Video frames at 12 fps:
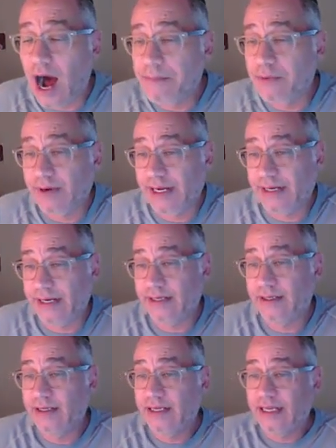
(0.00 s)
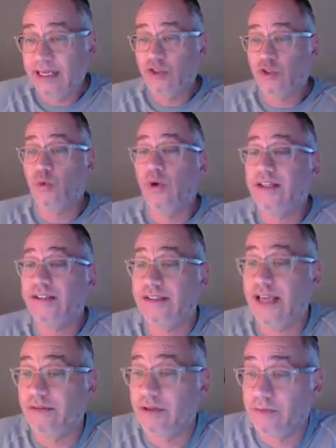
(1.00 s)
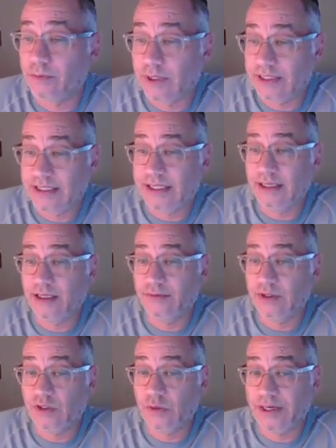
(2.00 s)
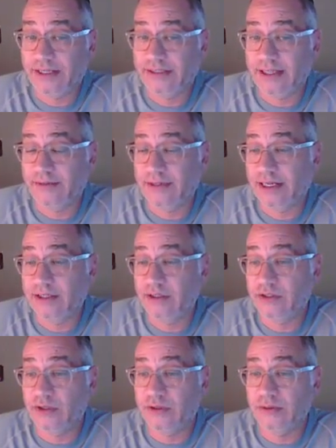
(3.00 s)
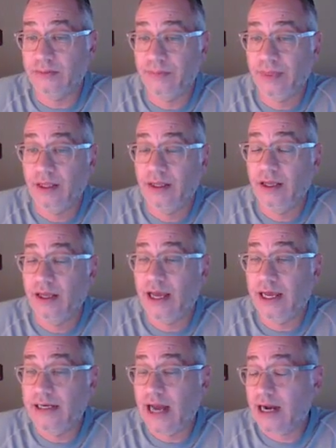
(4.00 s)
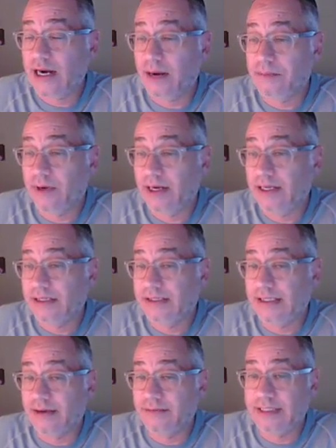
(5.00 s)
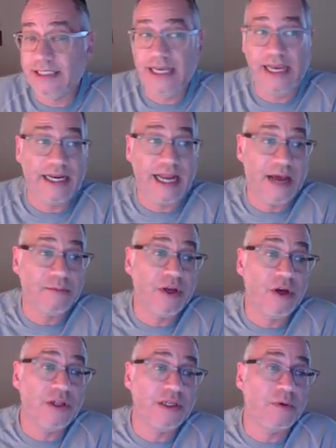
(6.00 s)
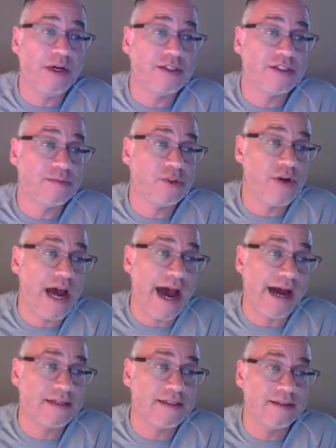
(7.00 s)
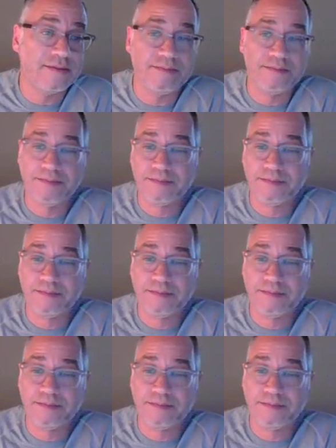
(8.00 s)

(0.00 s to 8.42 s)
operating is $27.14 of the $27.92, and non-operating is $78. And we only want to subtract